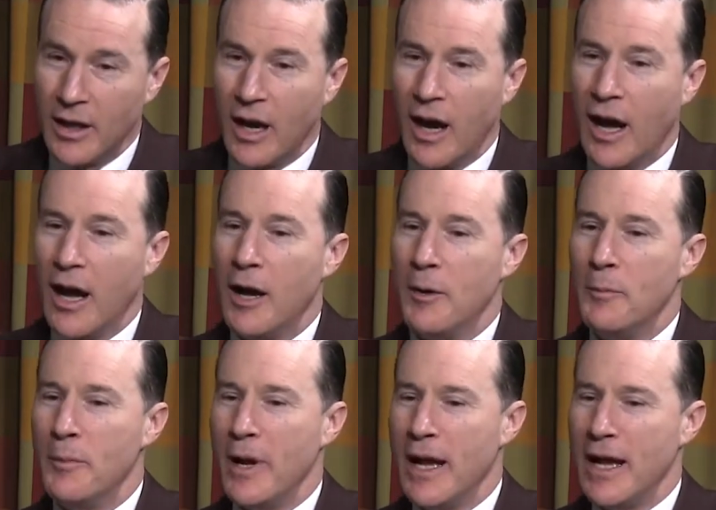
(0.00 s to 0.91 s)

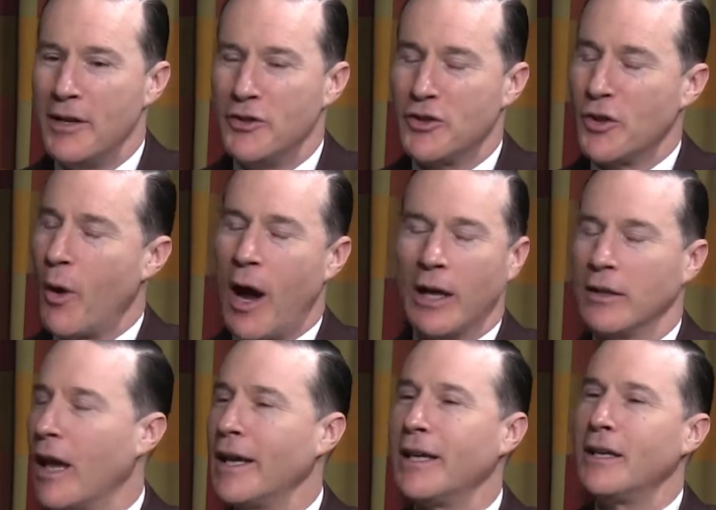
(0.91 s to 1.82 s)
Um, and so I
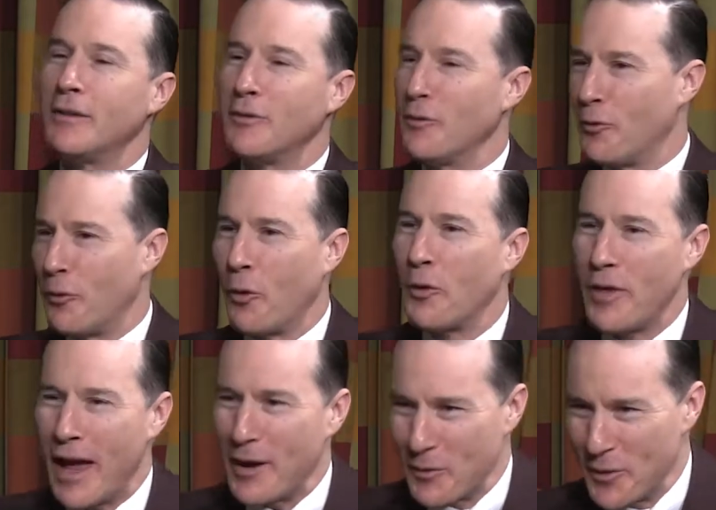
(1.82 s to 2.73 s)
like it for
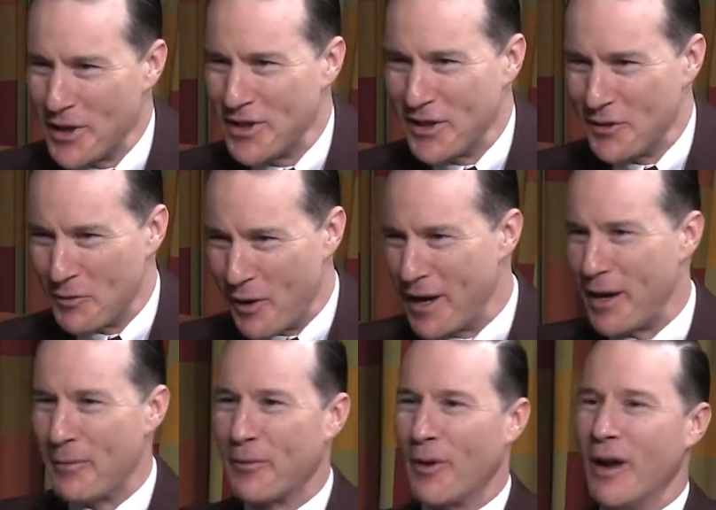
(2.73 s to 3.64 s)
that reason right
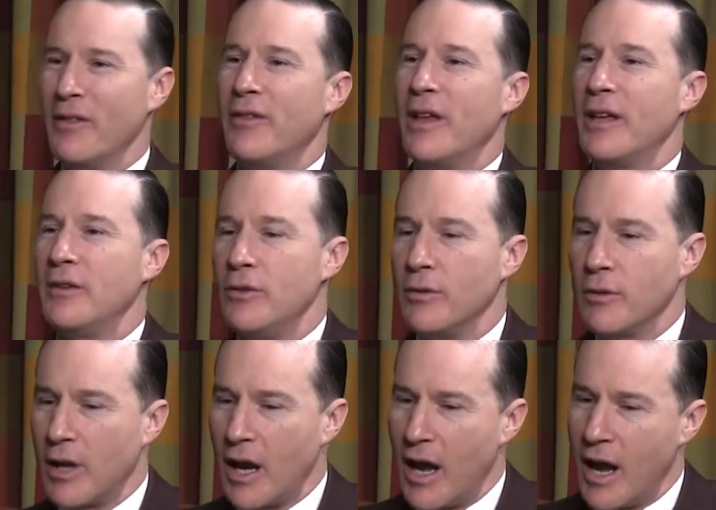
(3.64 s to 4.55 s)
up front that you
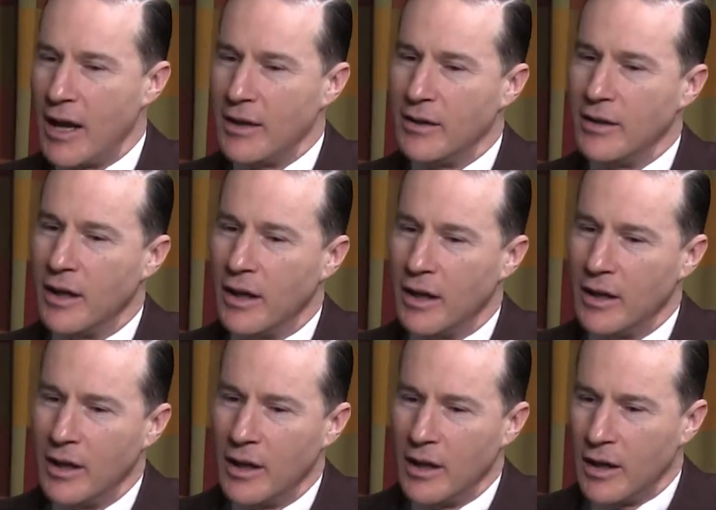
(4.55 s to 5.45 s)
can, uh,
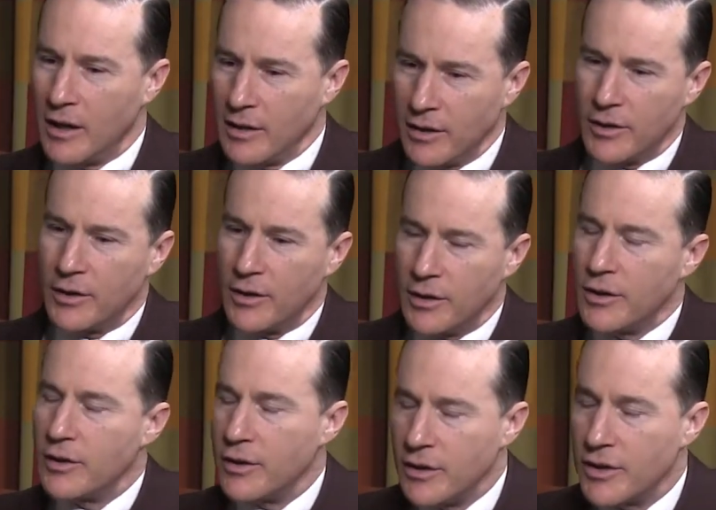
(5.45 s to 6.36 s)
and in the, in
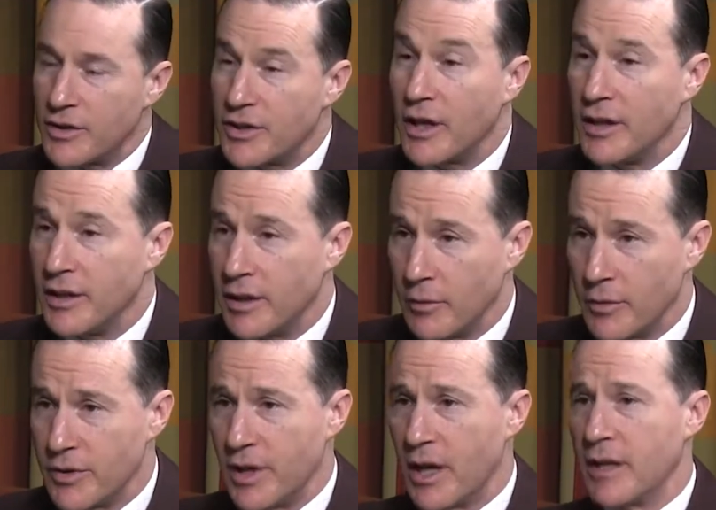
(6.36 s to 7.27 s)
the, in, the, study that
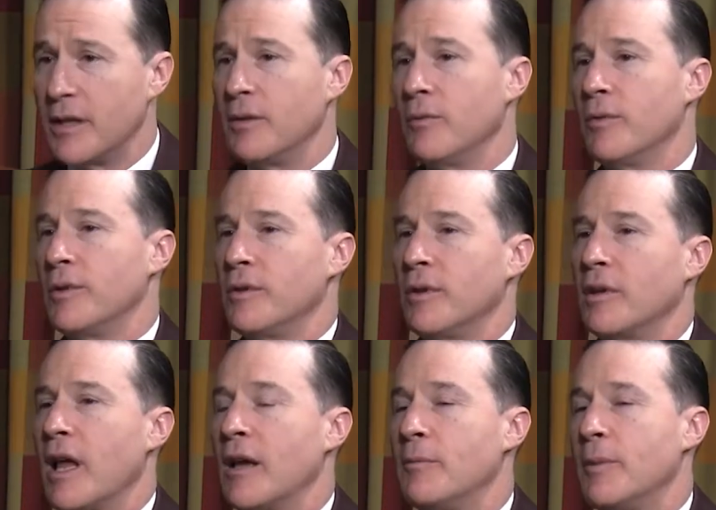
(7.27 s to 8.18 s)
was done, it was
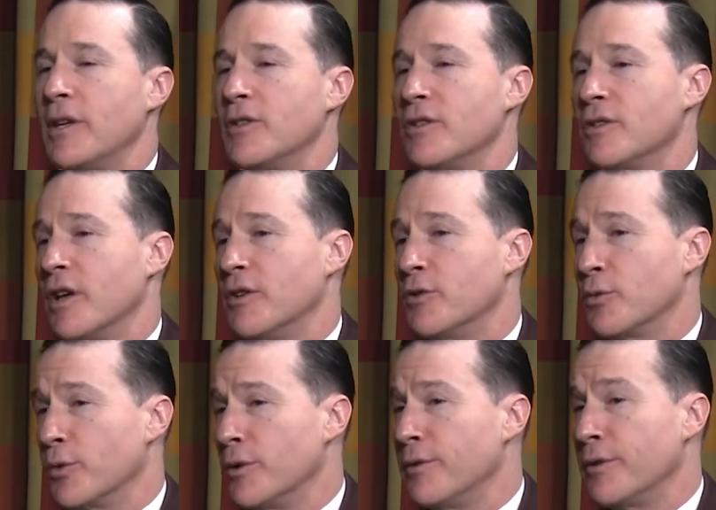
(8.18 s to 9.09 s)
allowed patients on
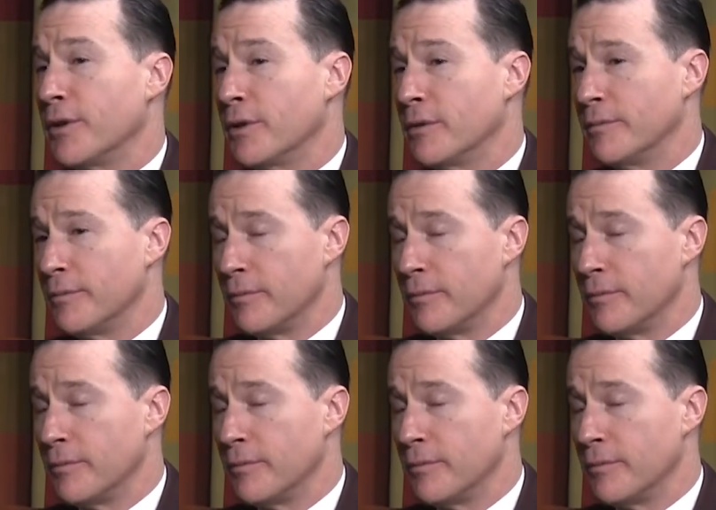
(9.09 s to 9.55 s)
darunavir,